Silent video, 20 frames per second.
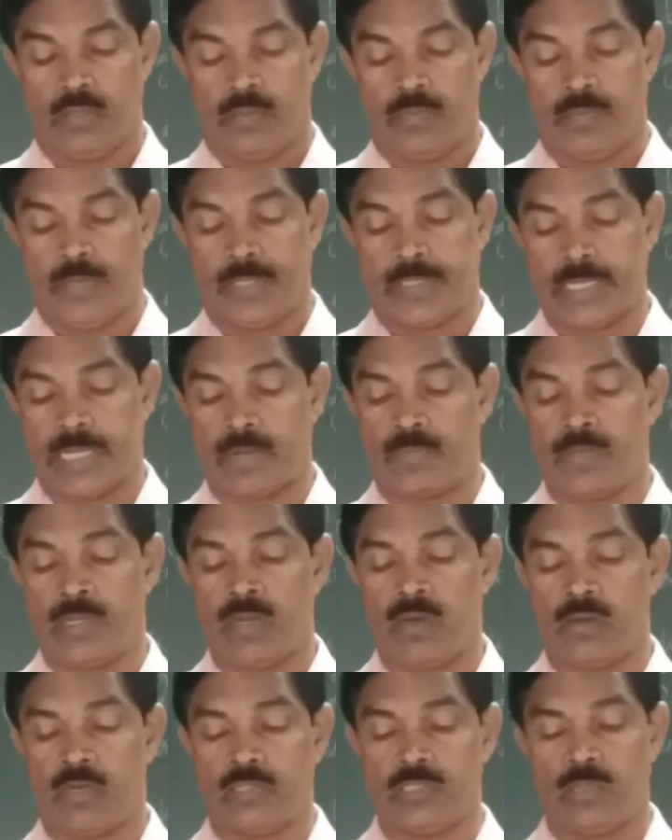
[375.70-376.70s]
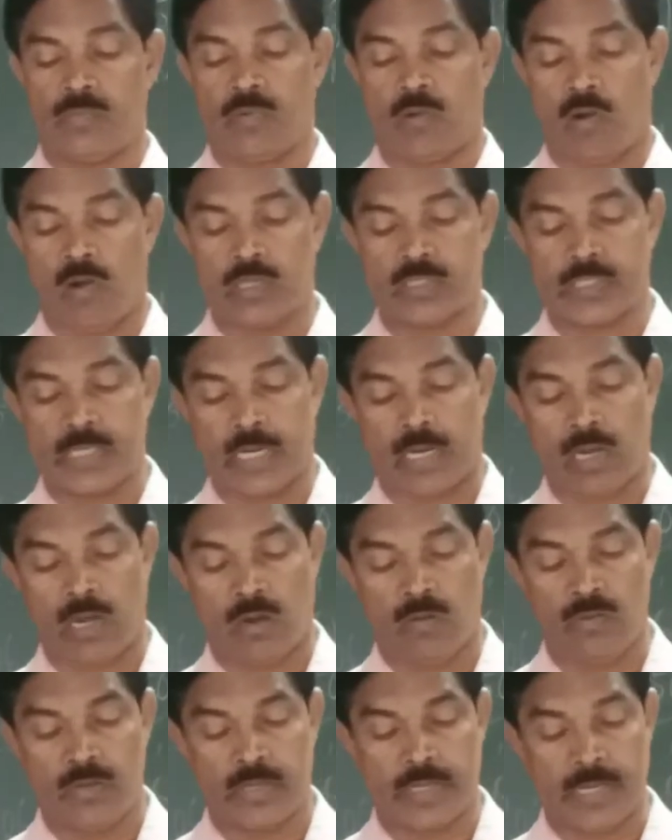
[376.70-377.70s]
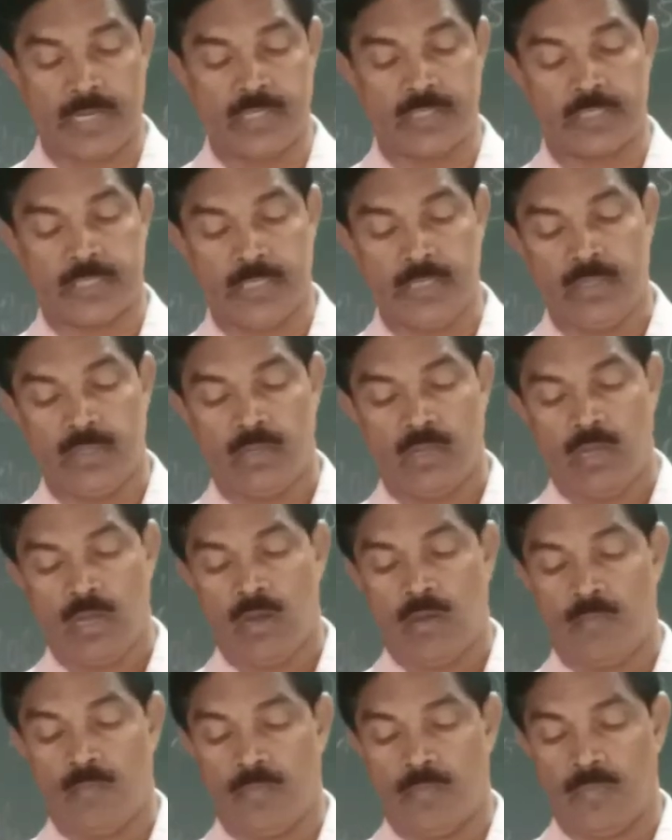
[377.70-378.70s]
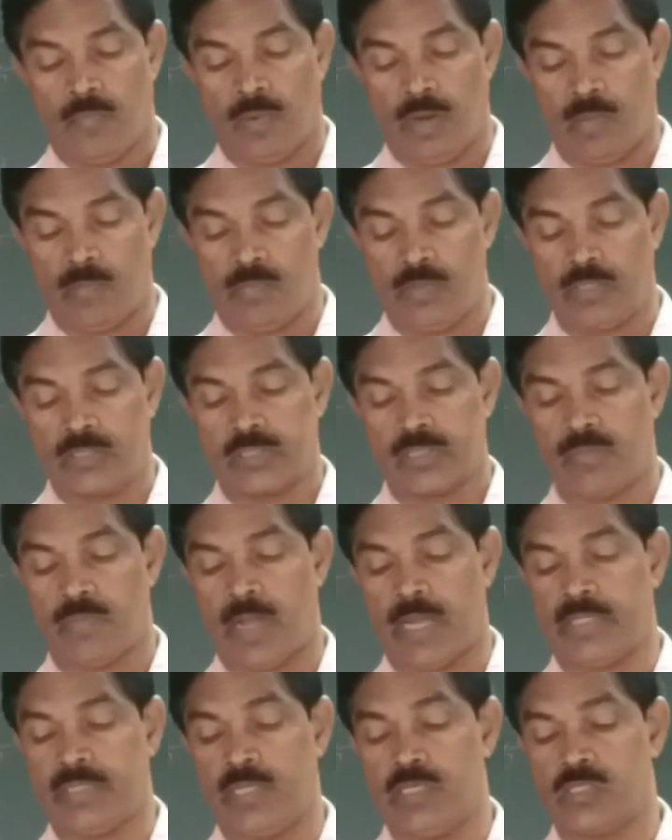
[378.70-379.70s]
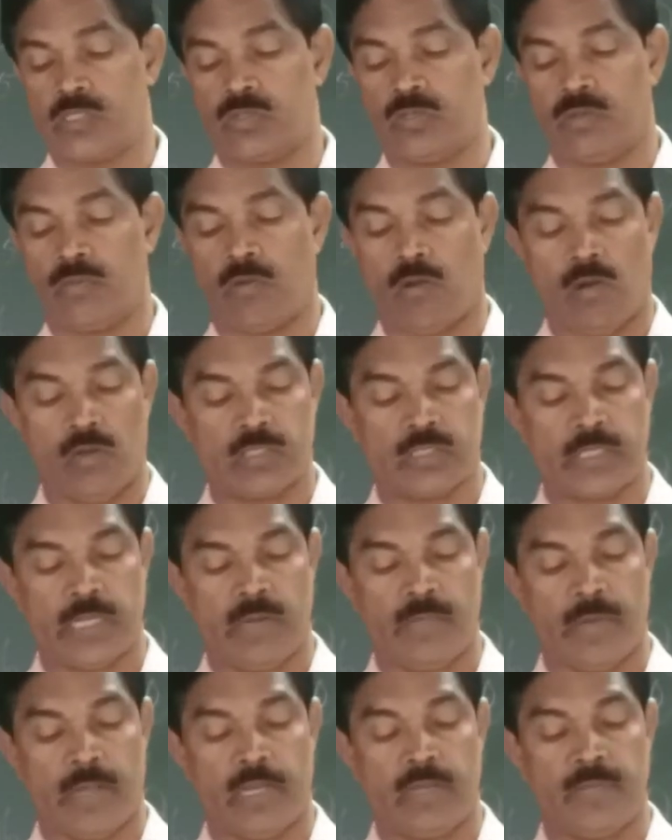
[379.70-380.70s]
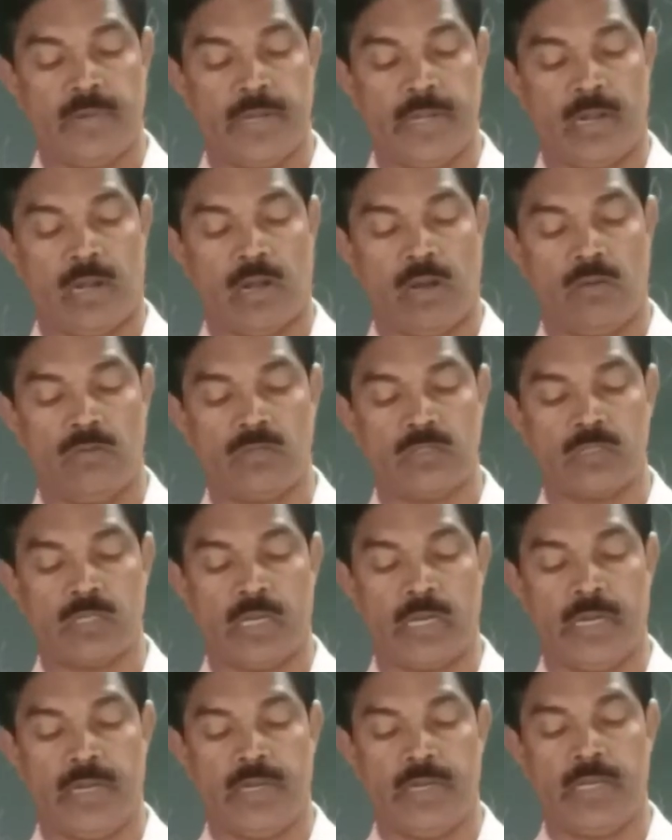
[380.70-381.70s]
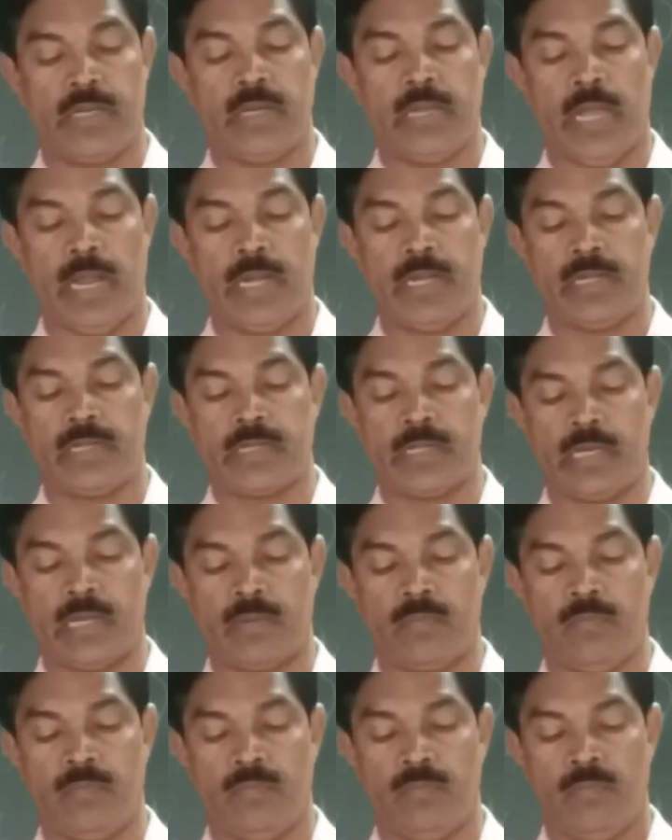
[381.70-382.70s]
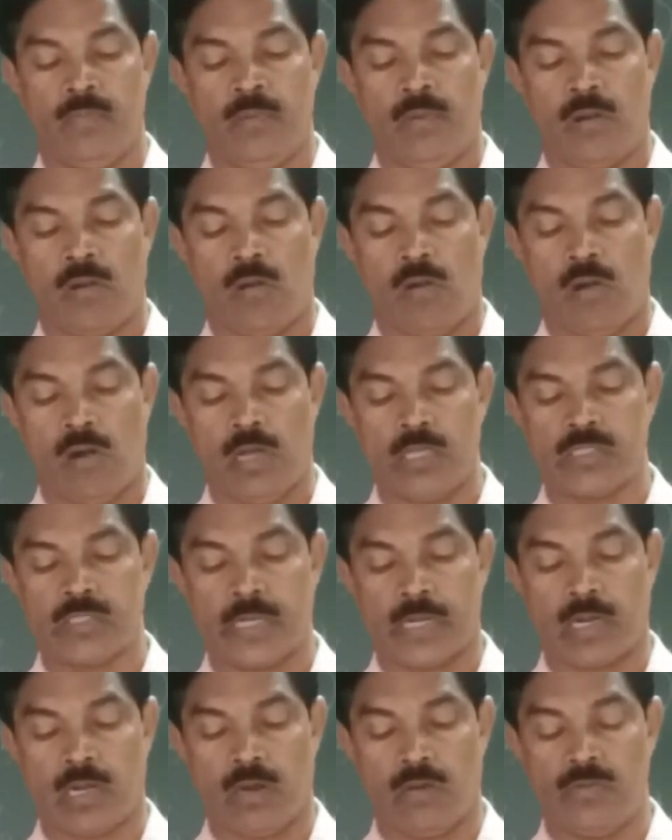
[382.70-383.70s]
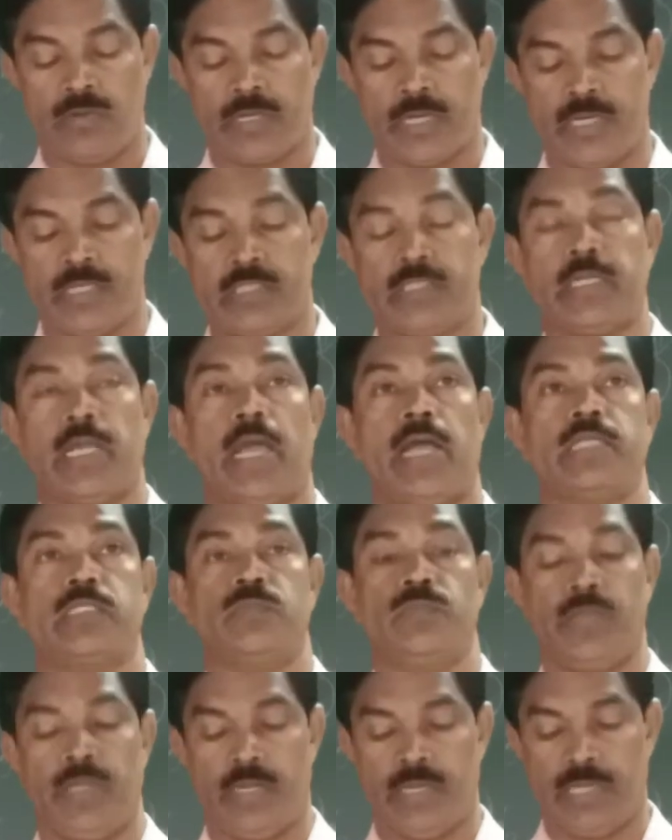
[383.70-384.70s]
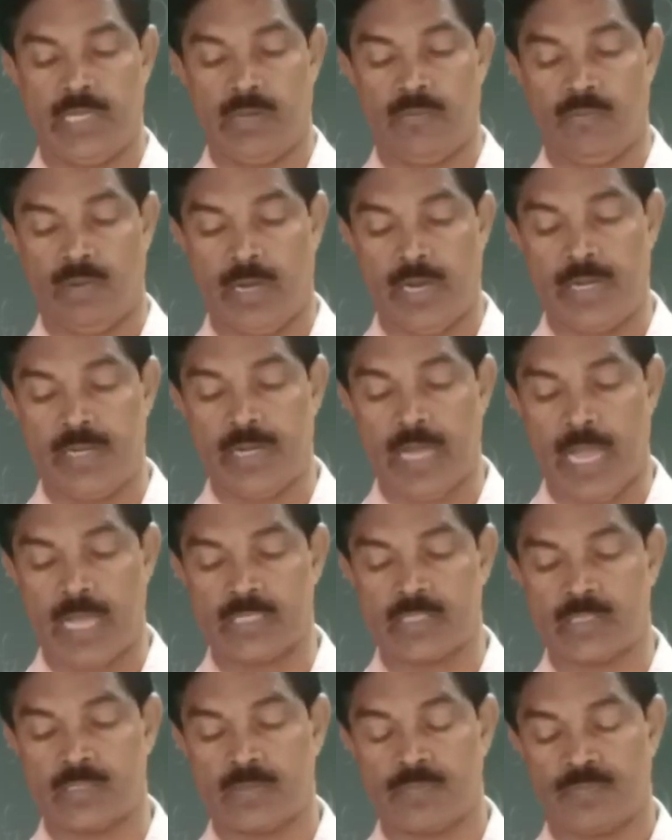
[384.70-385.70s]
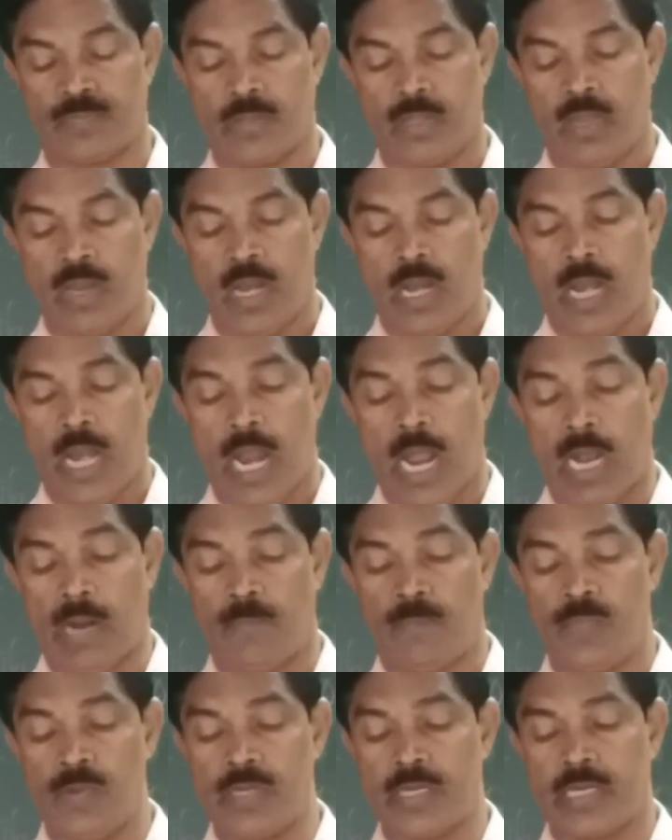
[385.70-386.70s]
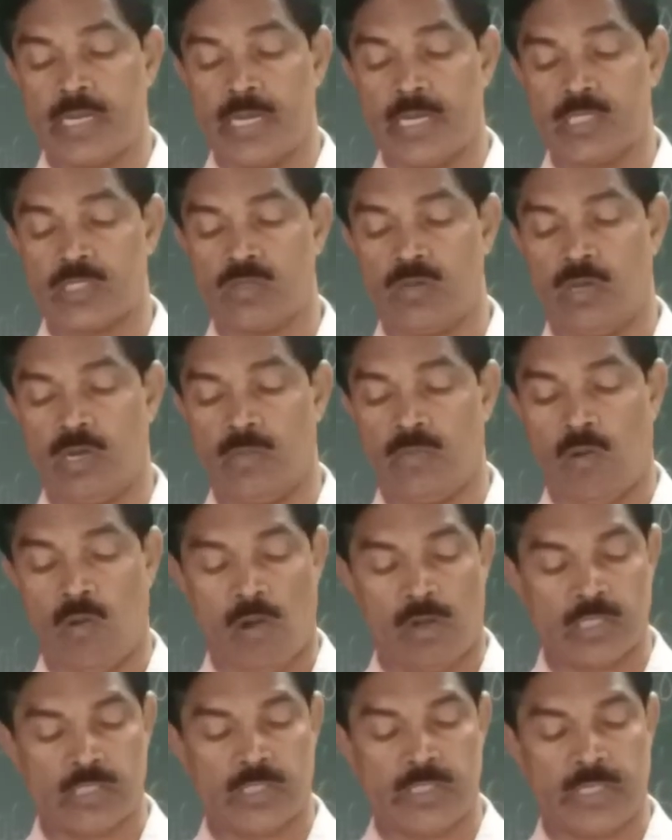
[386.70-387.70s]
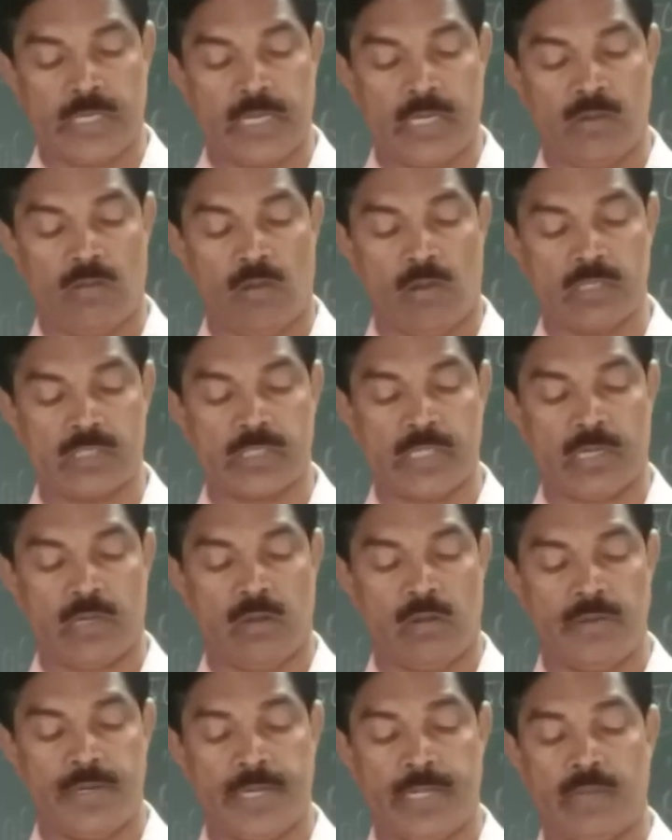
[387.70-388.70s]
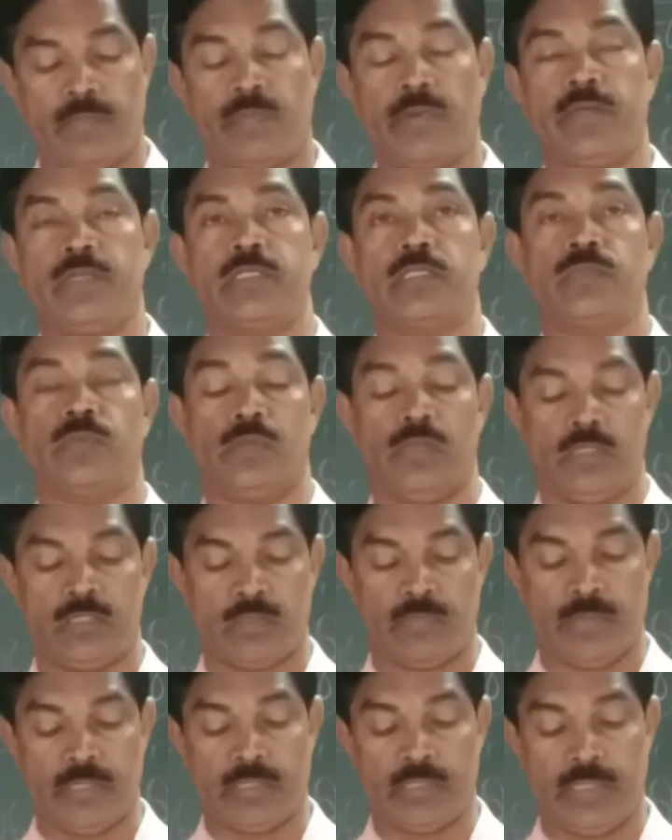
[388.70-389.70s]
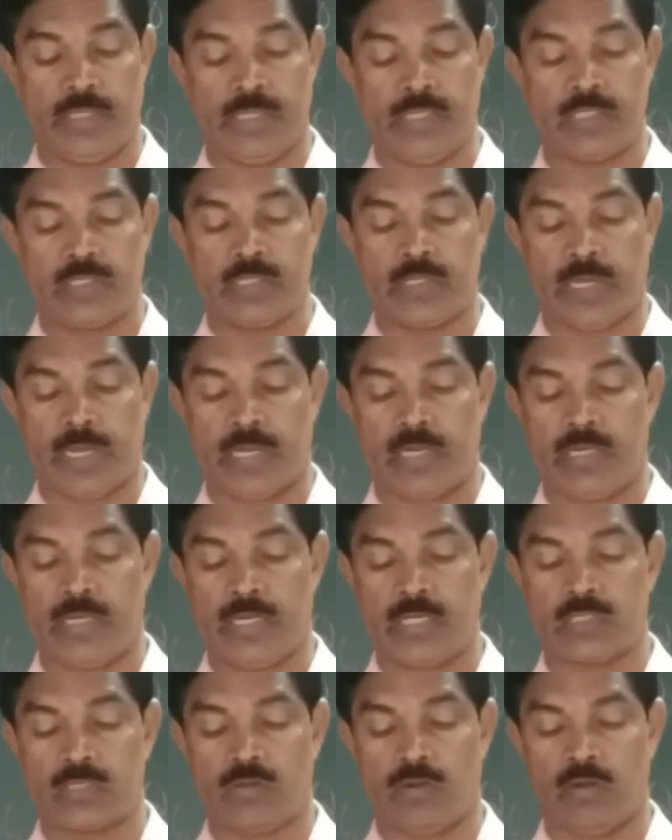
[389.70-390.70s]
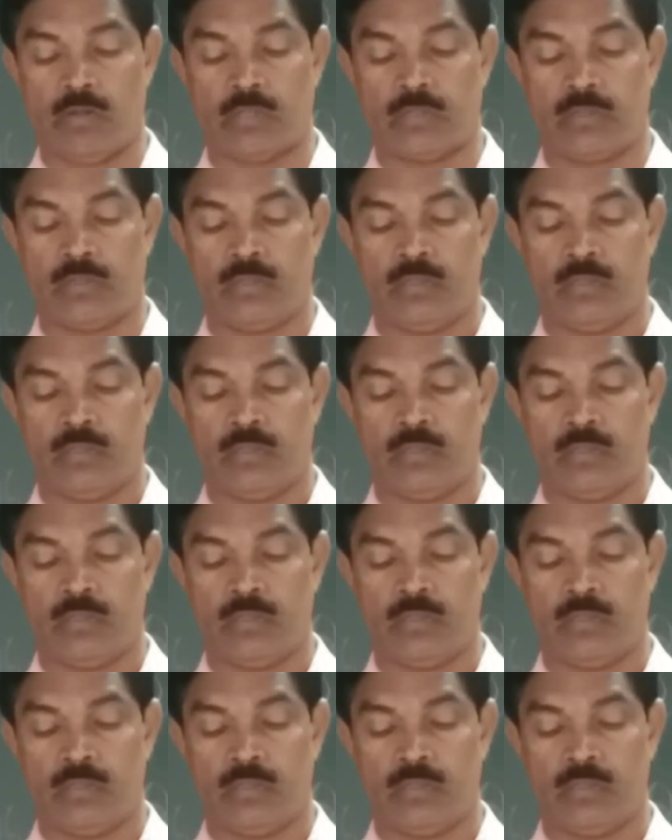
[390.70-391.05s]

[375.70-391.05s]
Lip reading: The terminology of cost accountancy, published by the Institute of Cost and Management Accounts, London, and term cost accountancy has been defined as application of costing and cost accounting principles, methods, techniques, or